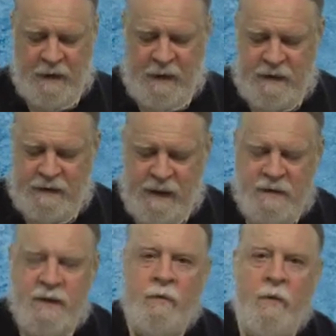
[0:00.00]
He
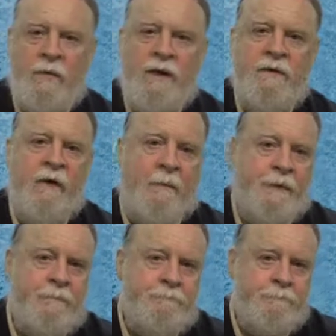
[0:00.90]
says he won't give up.
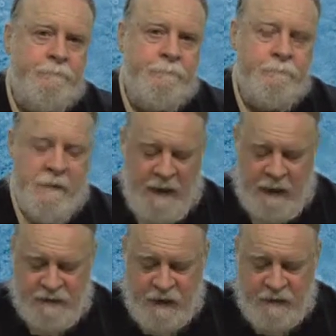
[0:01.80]

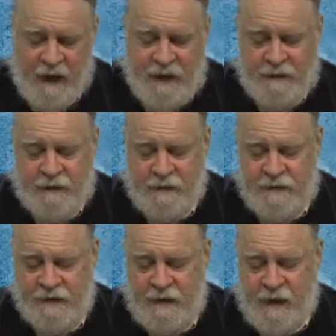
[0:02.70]
It's unlikely that the
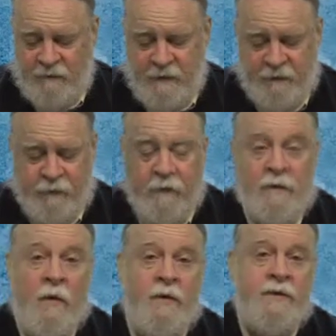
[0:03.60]
city government of Fort
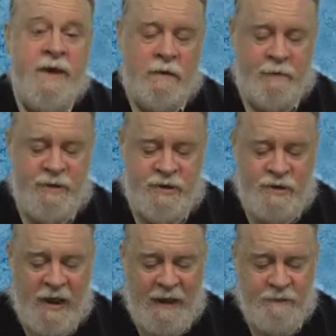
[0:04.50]
Lauderdale will be
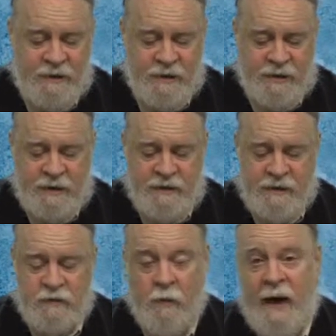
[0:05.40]
shamed into changing
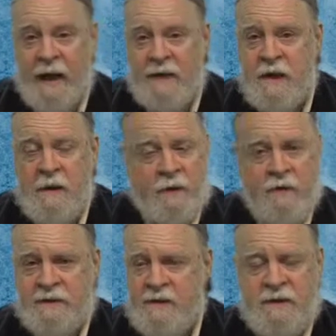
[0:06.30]
its ways
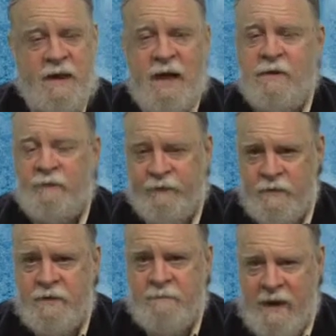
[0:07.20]
because this is not the
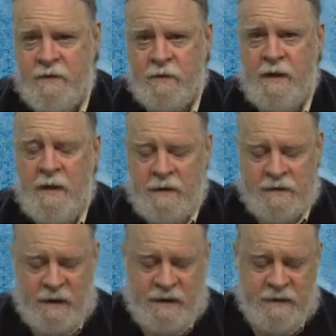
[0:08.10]
first measure the
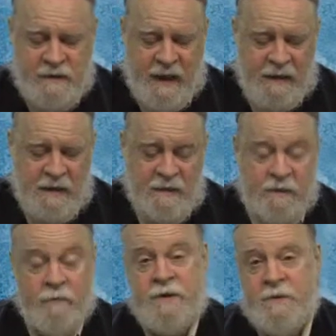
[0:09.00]
city has taken
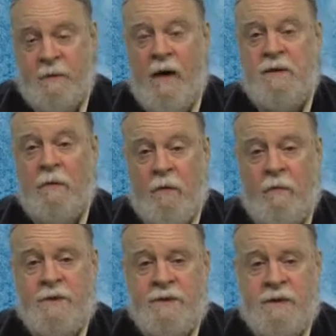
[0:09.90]
to respond to
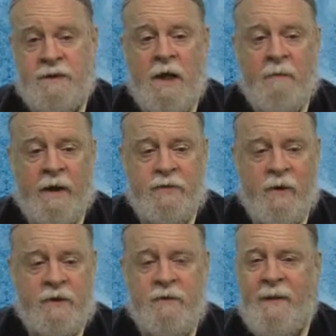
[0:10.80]
homelessness by
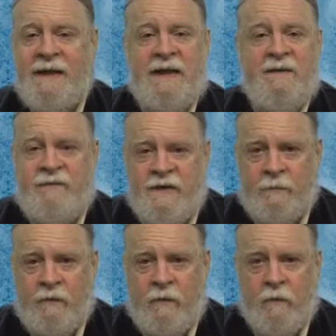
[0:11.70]
trying to make it
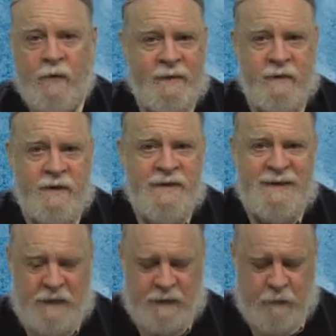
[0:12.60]
invisible rather than
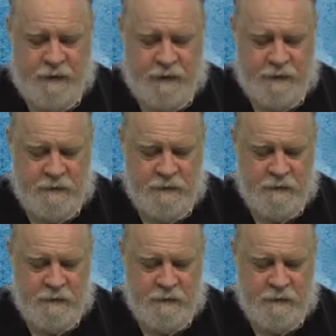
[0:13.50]
dealing with it.